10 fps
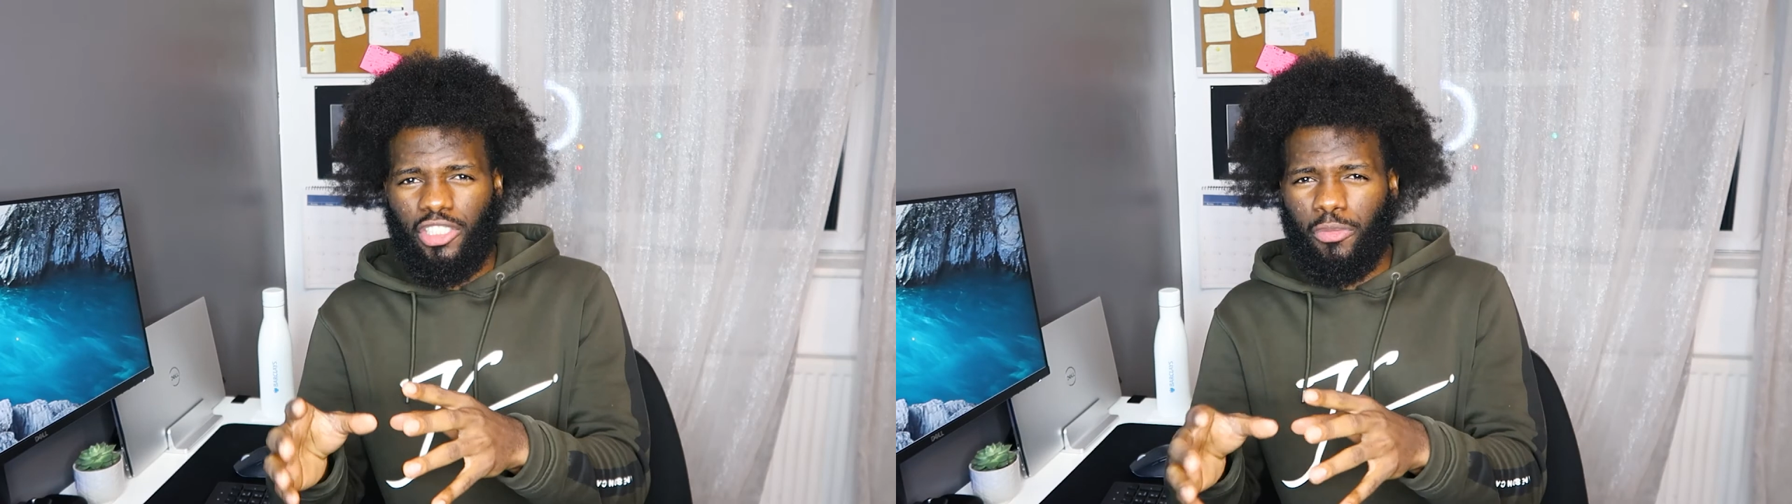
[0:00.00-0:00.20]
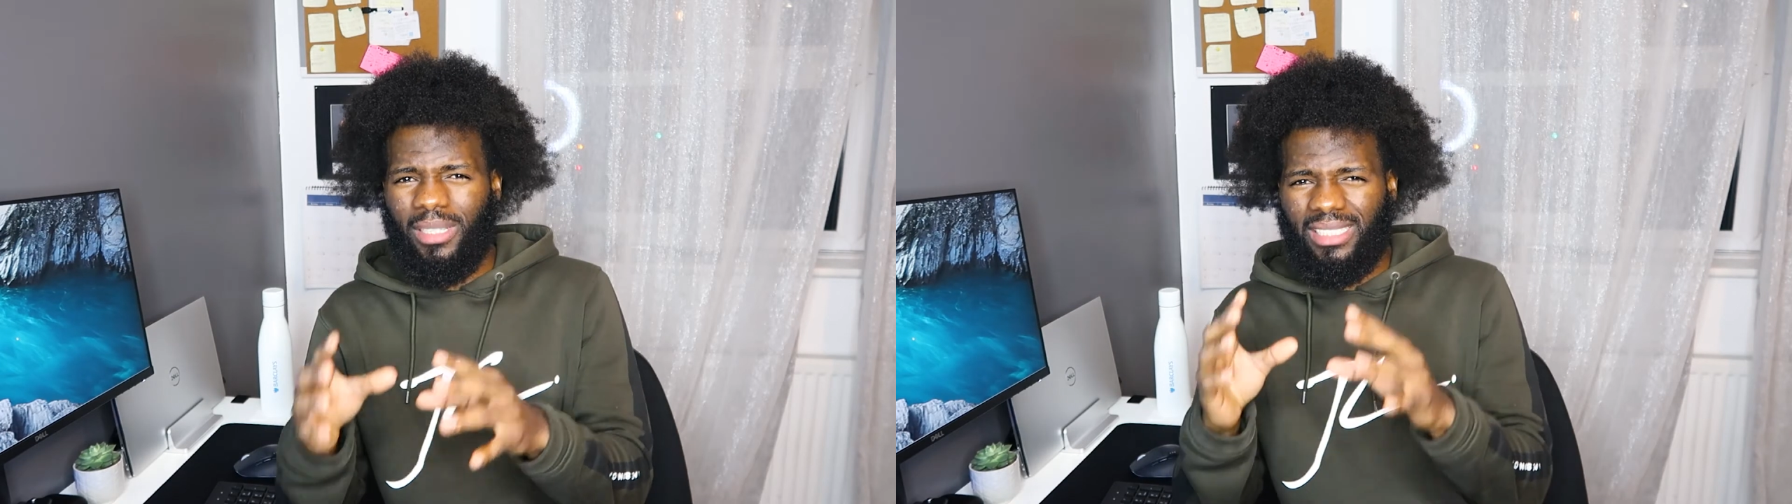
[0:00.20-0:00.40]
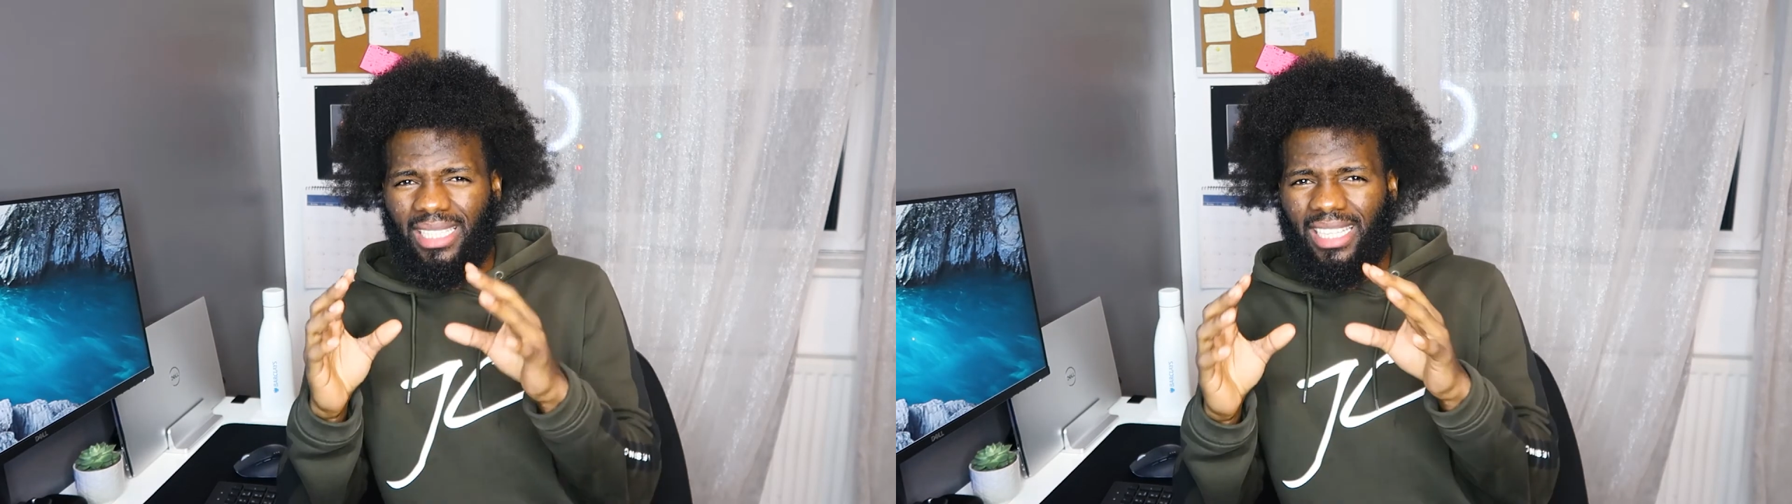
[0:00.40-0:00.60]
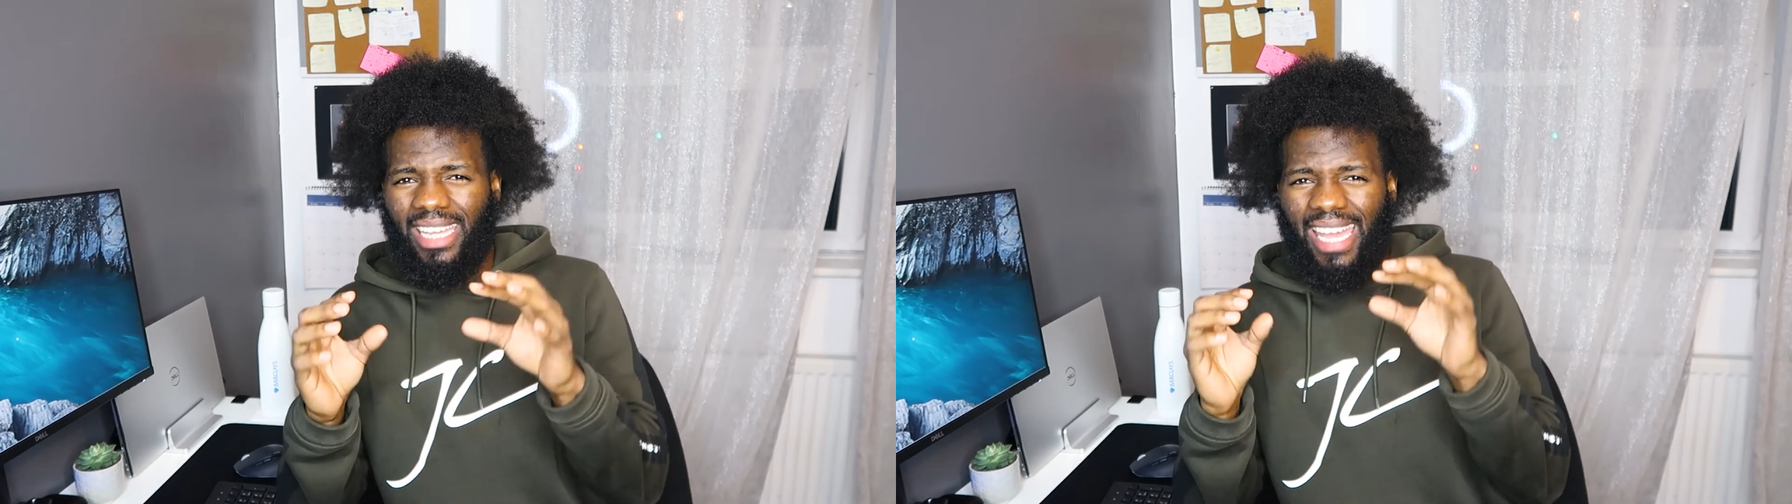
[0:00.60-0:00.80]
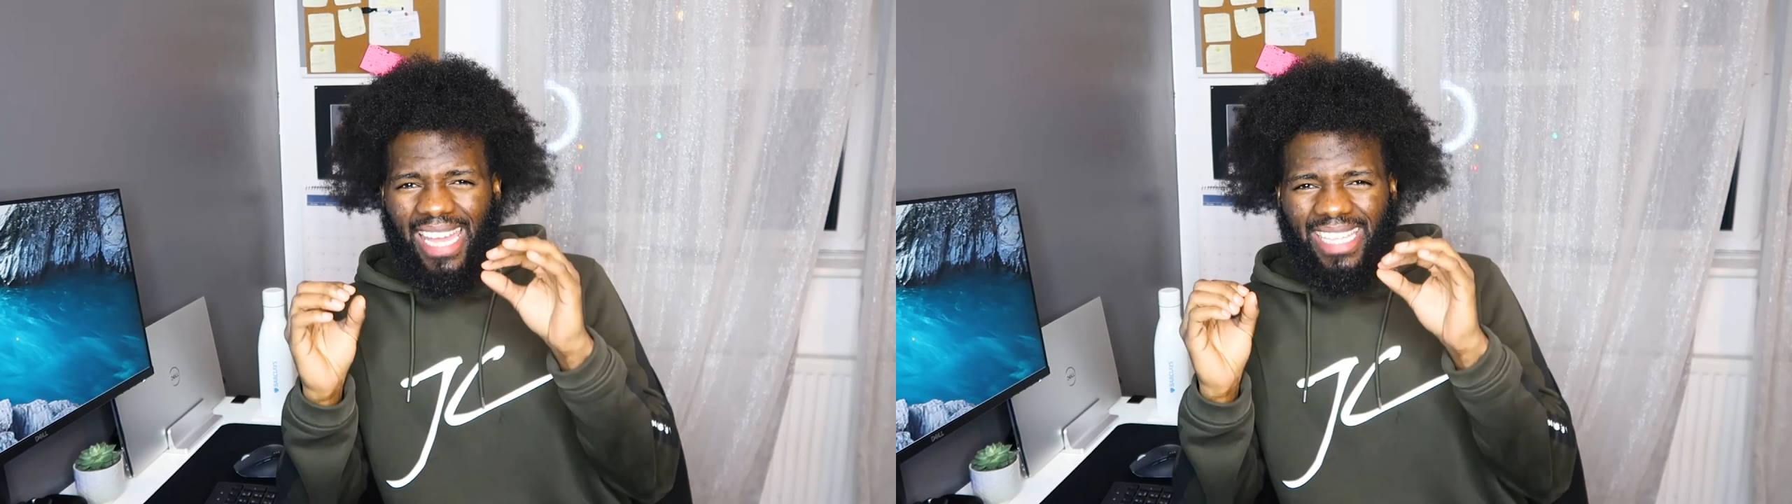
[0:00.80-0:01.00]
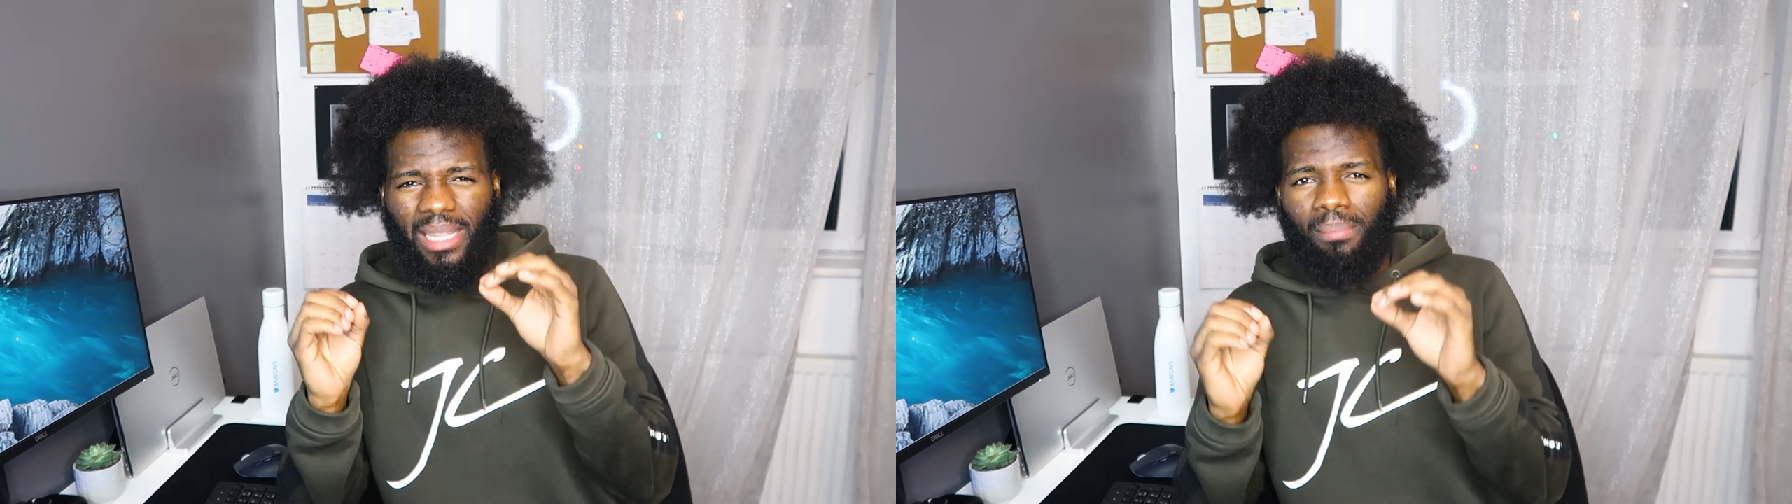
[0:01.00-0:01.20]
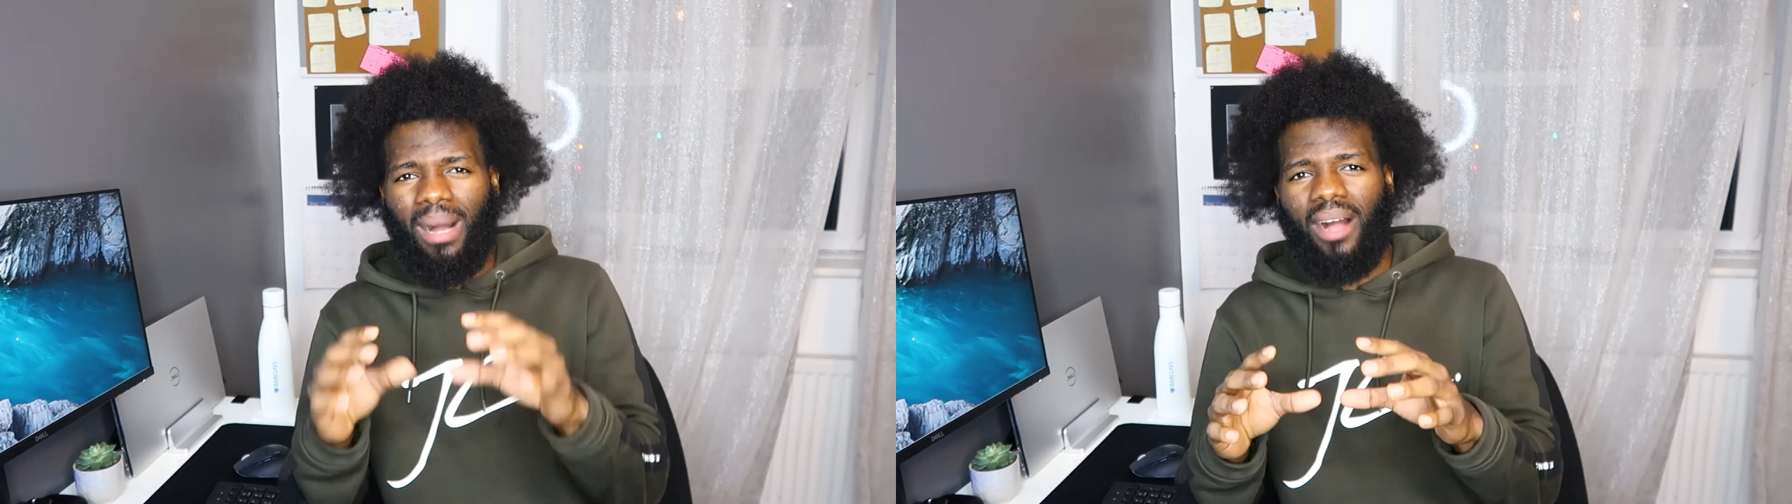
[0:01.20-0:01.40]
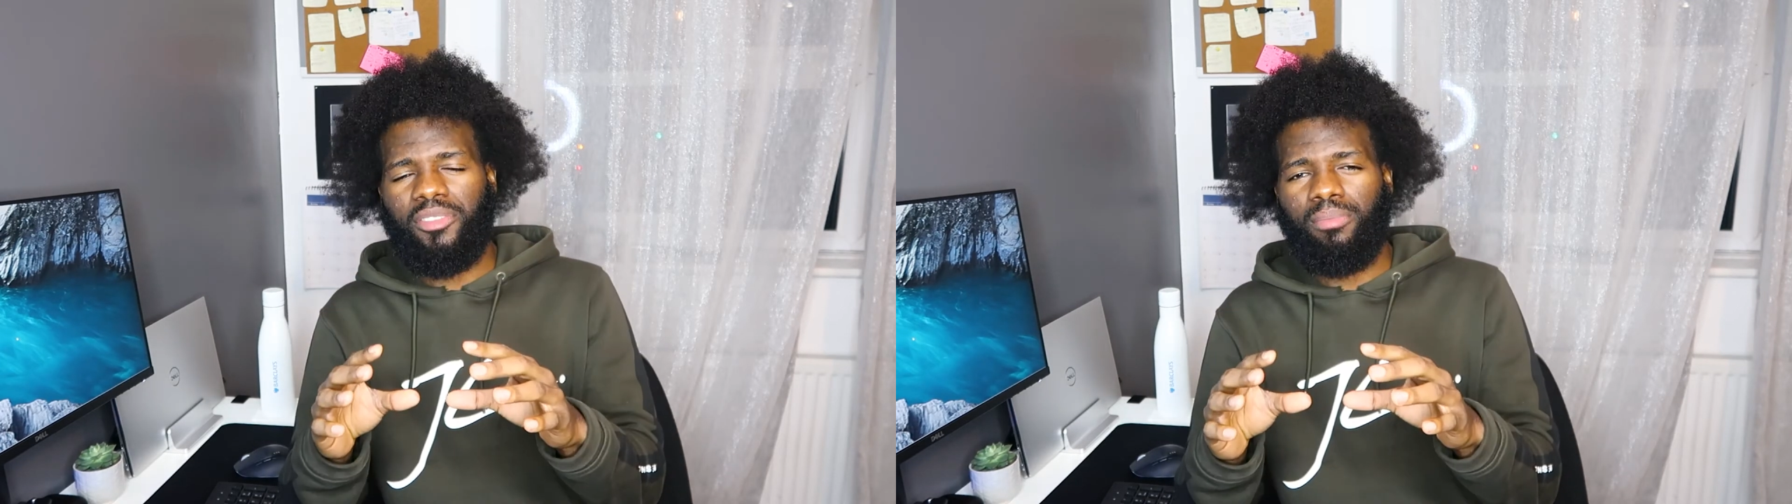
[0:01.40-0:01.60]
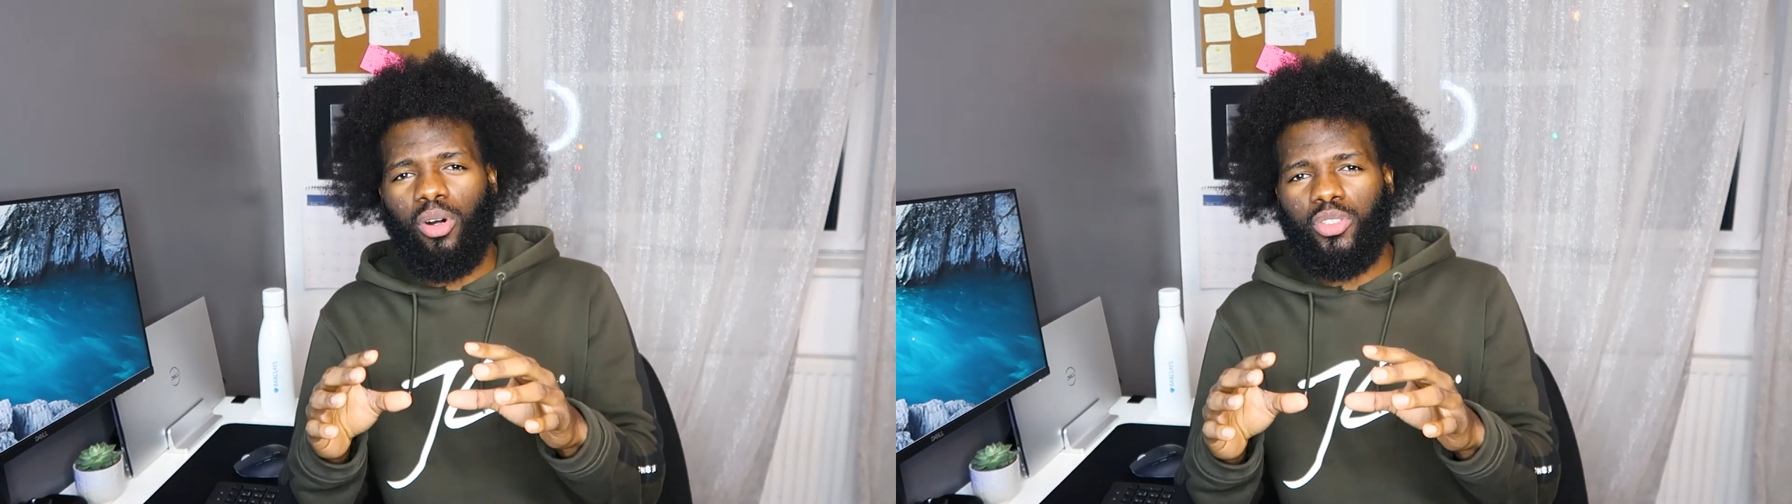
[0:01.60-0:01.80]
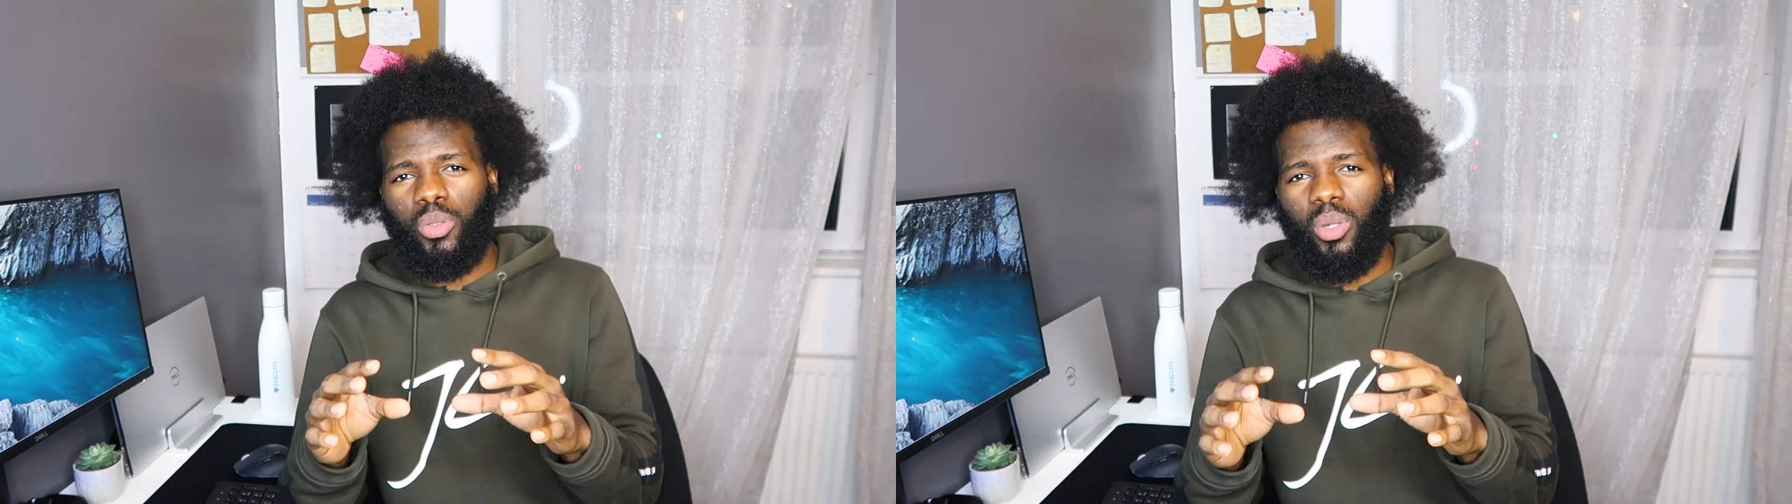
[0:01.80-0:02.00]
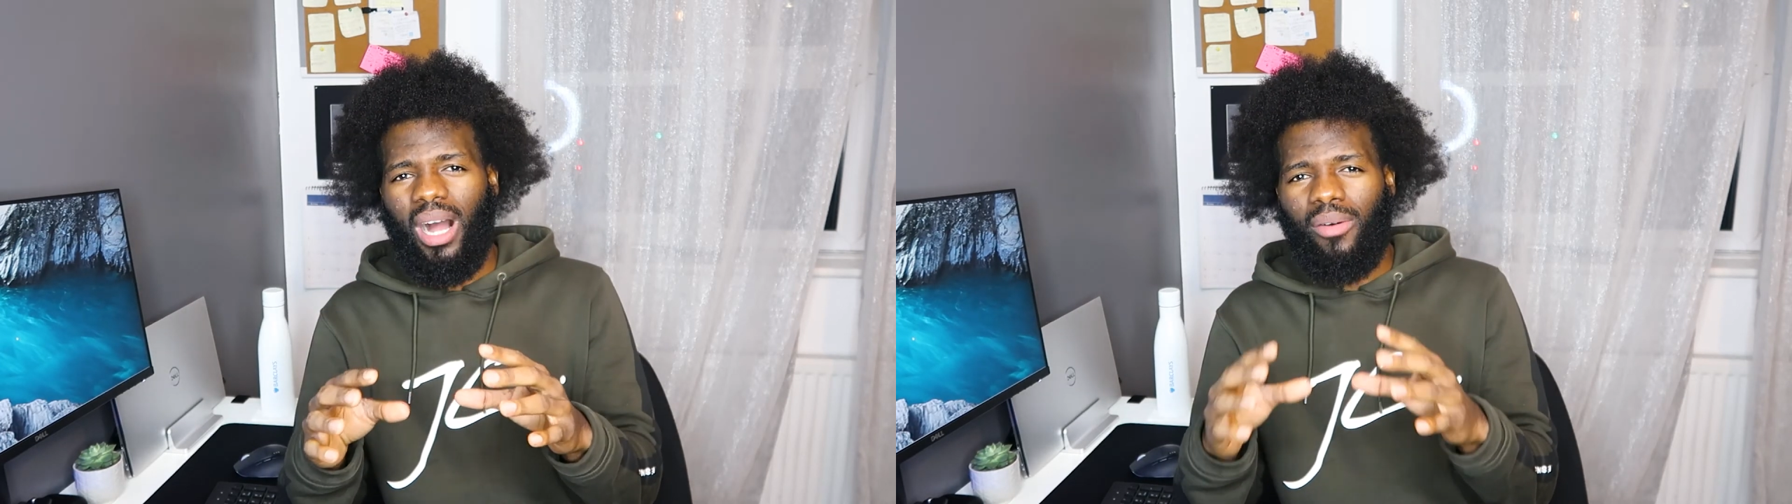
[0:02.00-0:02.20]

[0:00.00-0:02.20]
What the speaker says: especially in the maths module.